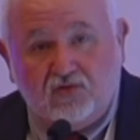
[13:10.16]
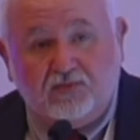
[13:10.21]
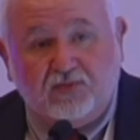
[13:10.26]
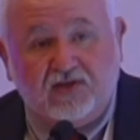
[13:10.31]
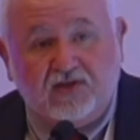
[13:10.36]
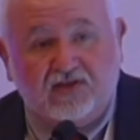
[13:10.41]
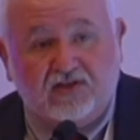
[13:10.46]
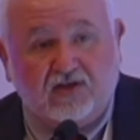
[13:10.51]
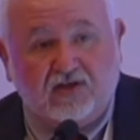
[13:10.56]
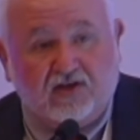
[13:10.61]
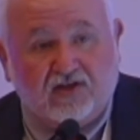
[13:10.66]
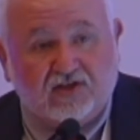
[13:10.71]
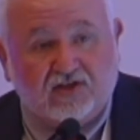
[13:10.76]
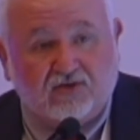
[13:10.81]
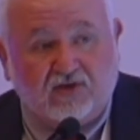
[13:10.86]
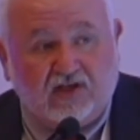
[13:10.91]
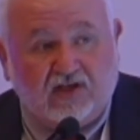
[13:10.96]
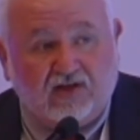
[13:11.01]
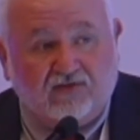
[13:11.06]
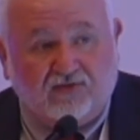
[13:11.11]
PCR
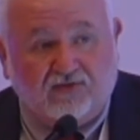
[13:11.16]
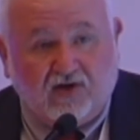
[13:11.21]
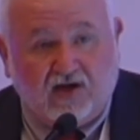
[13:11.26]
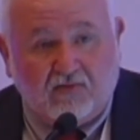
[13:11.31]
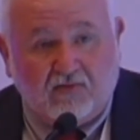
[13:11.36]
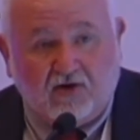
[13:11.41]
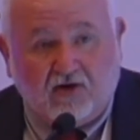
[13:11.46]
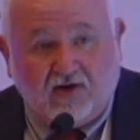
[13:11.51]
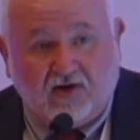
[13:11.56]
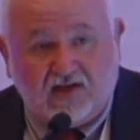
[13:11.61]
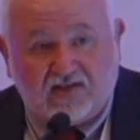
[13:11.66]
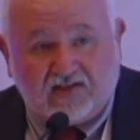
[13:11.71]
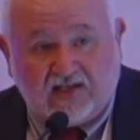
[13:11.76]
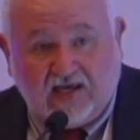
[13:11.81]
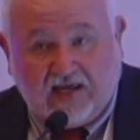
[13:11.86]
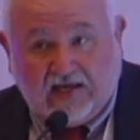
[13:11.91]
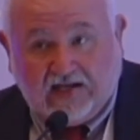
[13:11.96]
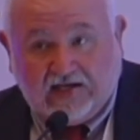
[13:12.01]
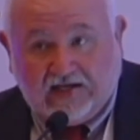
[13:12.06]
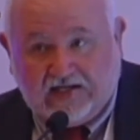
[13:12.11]
screening for
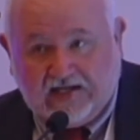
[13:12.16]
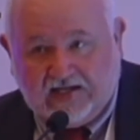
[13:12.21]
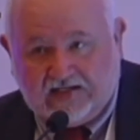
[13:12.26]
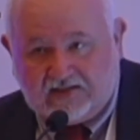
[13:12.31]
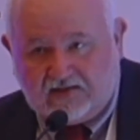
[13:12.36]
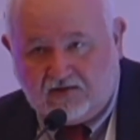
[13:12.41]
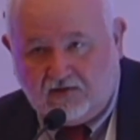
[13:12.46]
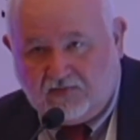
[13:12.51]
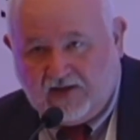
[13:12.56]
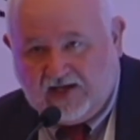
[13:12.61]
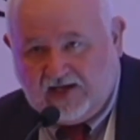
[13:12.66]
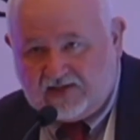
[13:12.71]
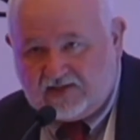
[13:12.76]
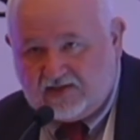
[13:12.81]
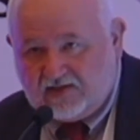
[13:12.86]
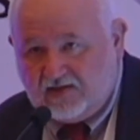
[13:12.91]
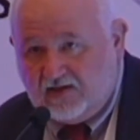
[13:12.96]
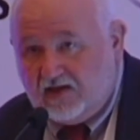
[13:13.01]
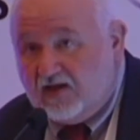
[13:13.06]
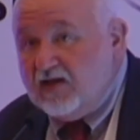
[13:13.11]
MRSA, that's the
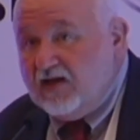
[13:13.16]
best.